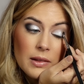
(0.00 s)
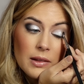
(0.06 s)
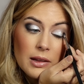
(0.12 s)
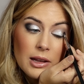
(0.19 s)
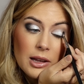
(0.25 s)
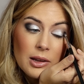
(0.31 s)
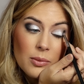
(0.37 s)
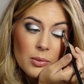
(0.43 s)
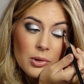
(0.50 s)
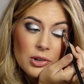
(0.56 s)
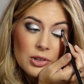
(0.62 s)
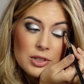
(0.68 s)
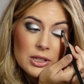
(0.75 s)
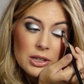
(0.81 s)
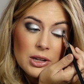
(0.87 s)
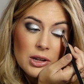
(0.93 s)
and we're
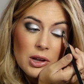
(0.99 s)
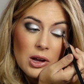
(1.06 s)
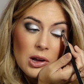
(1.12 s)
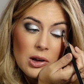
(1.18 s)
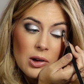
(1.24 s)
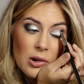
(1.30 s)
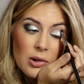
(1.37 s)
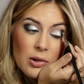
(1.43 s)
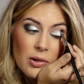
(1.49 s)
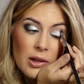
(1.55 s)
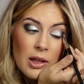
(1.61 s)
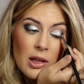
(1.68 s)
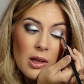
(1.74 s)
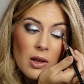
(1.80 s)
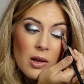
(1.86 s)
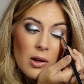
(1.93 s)
just gonna go
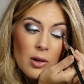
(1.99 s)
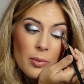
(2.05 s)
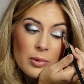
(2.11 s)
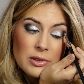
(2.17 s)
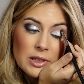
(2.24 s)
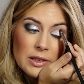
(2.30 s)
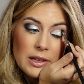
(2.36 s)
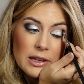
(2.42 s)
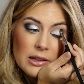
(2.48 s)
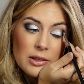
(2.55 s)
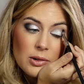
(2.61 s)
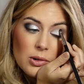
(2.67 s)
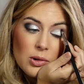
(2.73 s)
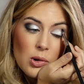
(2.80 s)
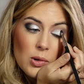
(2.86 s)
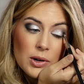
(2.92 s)
almost in like a
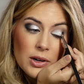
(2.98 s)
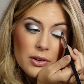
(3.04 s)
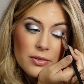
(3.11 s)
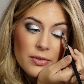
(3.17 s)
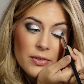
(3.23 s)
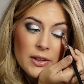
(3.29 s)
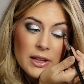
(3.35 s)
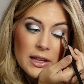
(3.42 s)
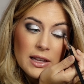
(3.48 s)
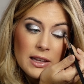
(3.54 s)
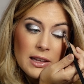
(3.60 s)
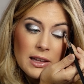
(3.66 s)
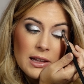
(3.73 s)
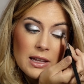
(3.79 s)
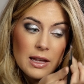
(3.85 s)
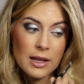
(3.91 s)
little corner V,